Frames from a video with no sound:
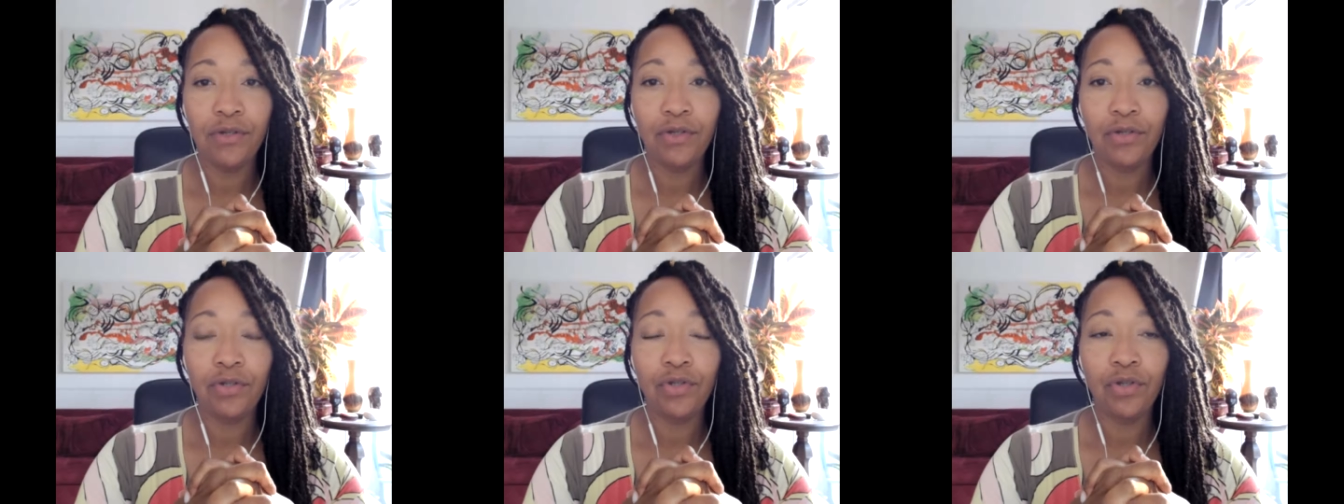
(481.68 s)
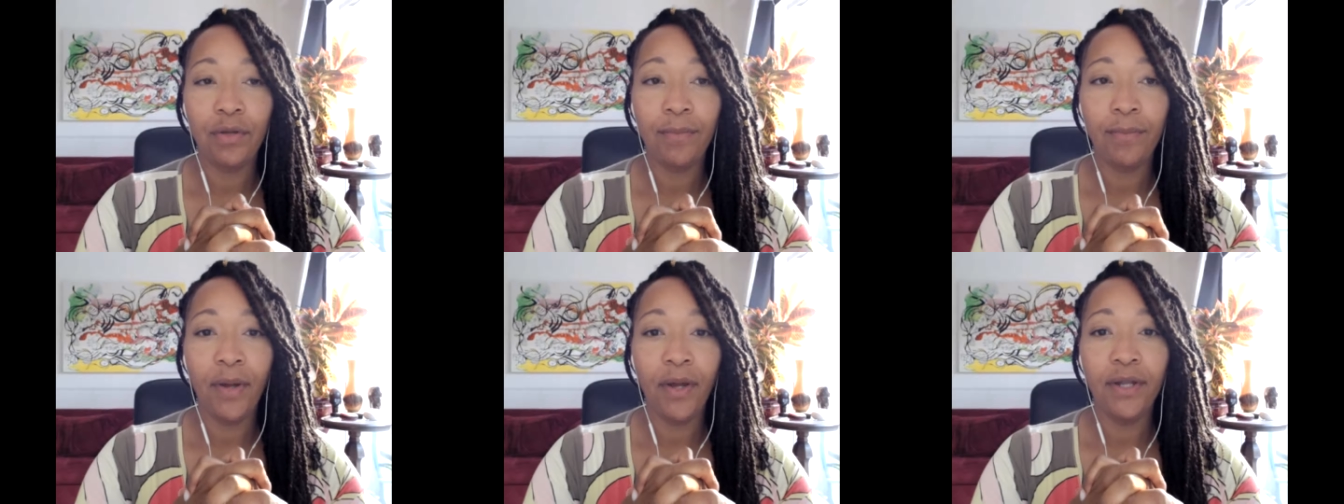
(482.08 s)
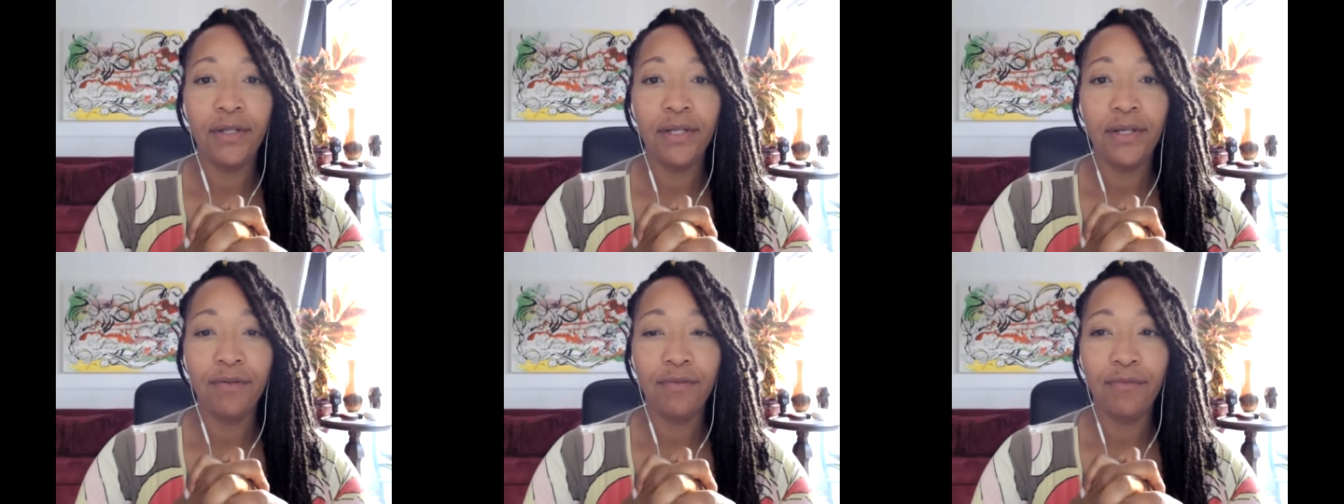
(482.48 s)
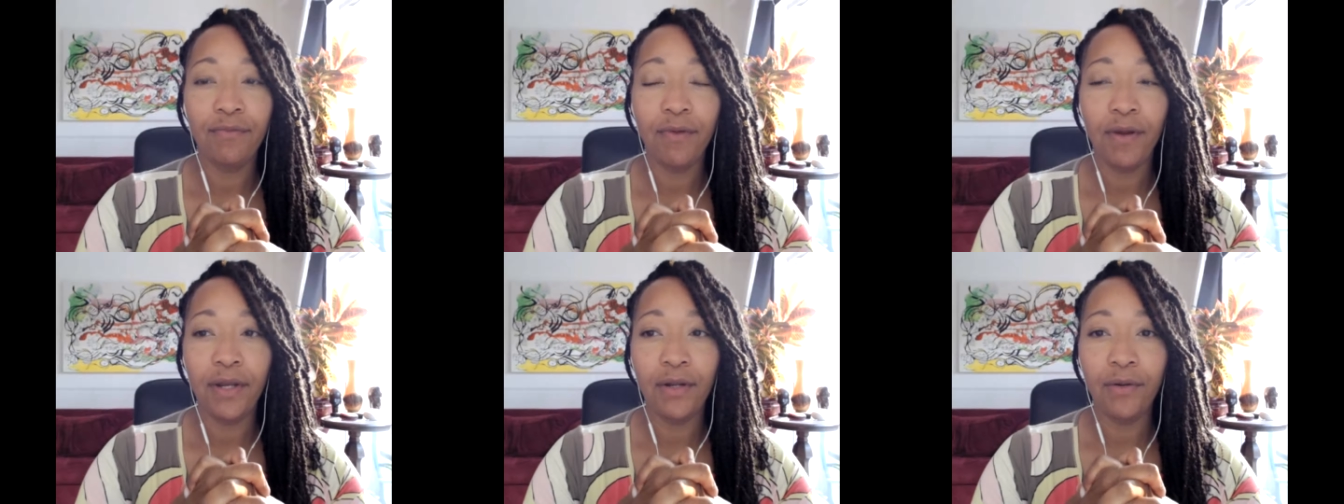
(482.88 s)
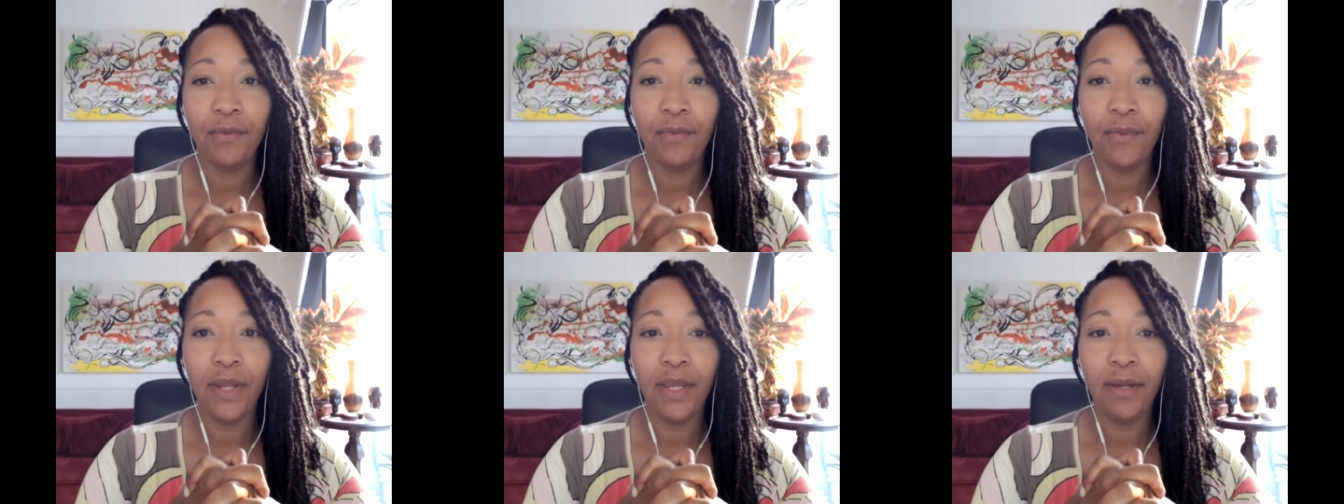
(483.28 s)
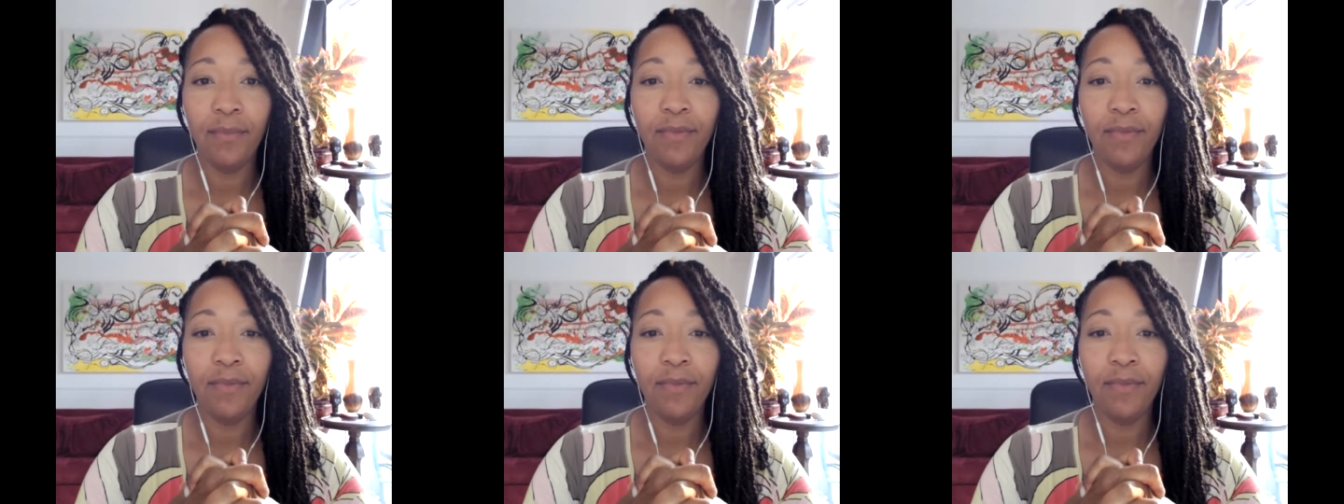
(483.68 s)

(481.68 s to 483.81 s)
you should jump on it right away.